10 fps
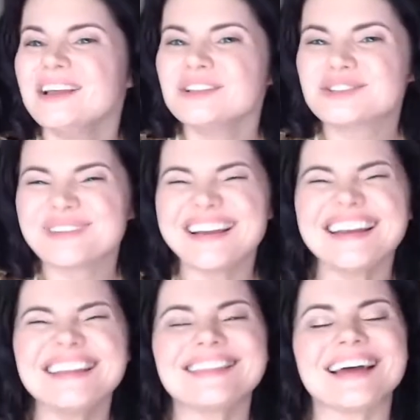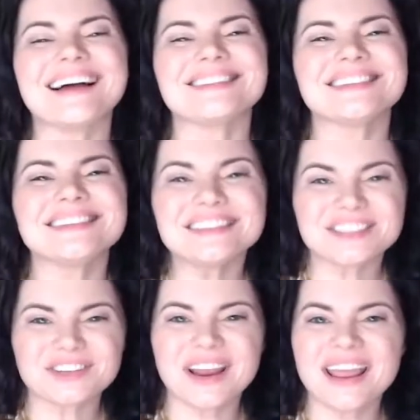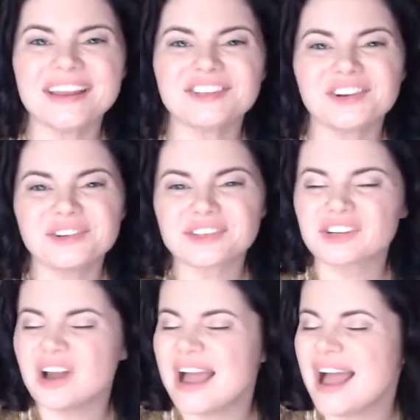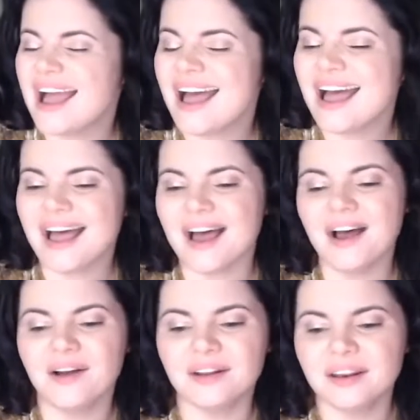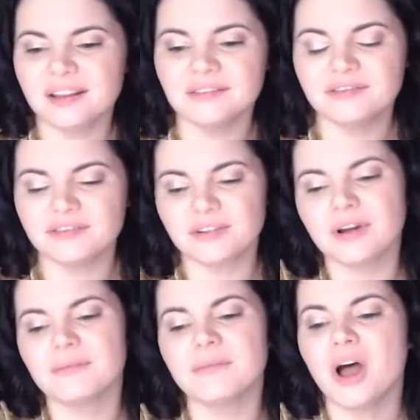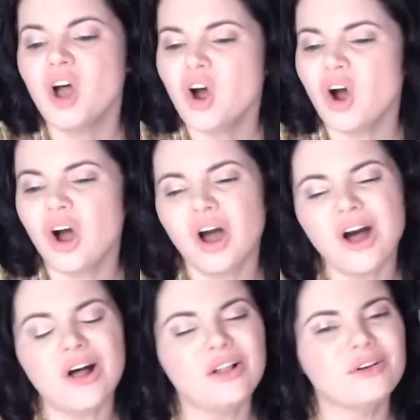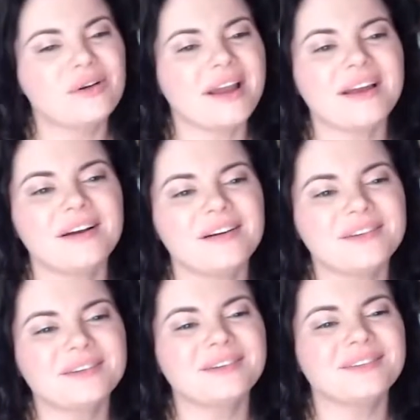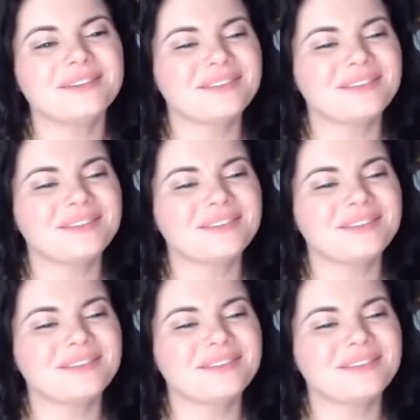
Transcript: 20,000 strangers crowded in from all around.